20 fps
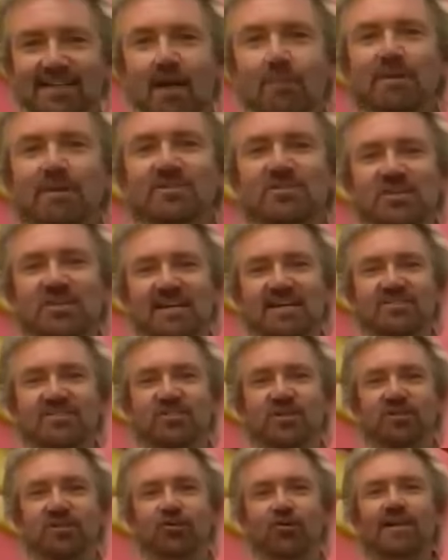Come and see
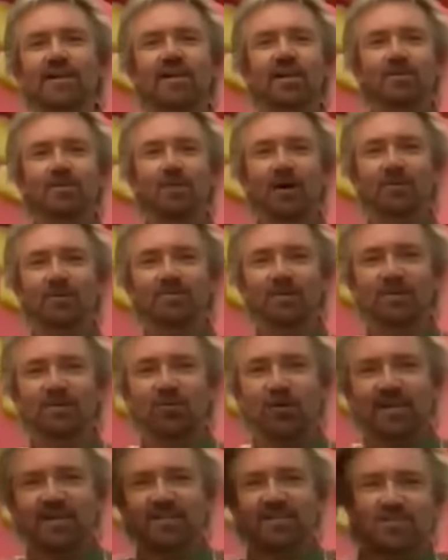us at Crinkley Bottom at
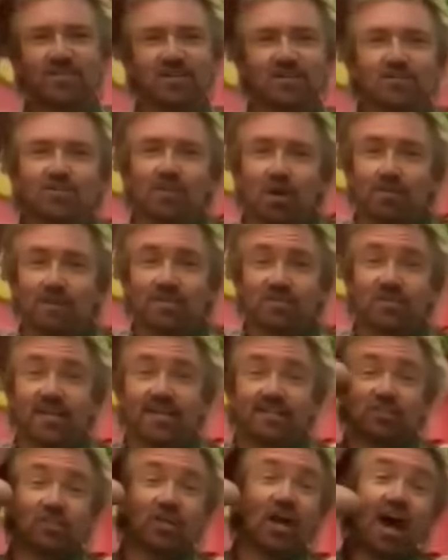Cricket St Thomas
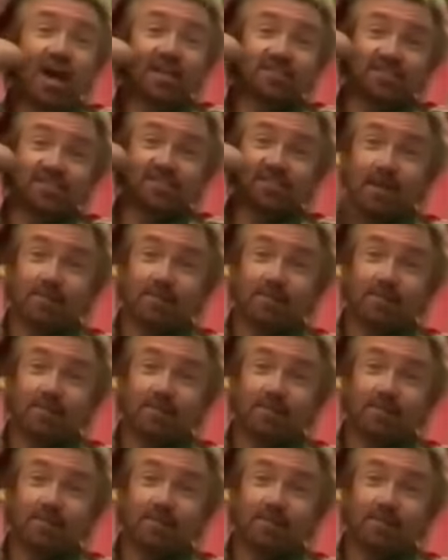near Chard in